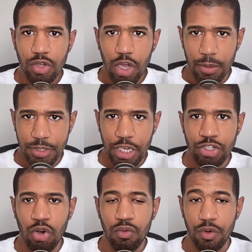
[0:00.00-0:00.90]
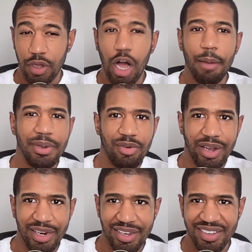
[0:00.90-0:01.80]
obsess over the
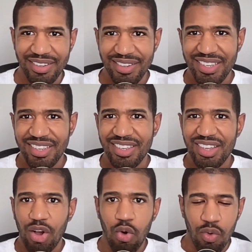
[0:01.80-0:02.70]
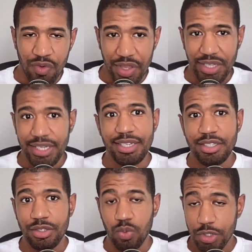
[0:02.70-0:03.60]
copywriting, over the
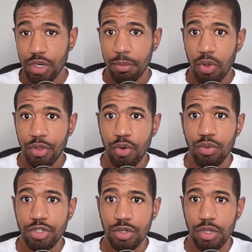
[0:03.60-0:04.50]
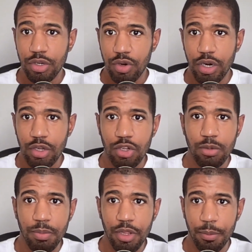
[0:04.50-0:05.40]
lists, which are both crucial and critical,
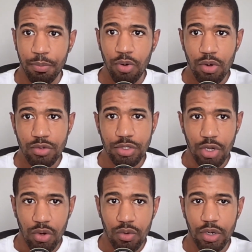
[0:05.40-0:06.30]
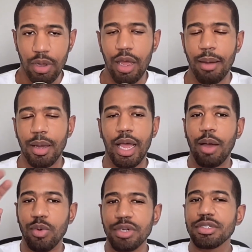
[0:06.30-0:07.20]
but the pros know, and I
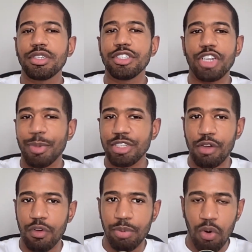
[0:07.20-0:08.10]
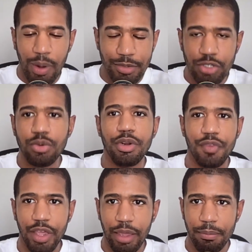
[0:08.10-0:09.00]
wouldn't consider myself a pro. I'm a student of the
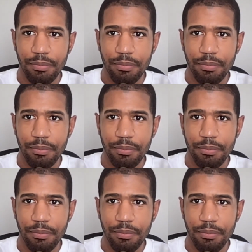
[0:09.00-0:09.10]
game.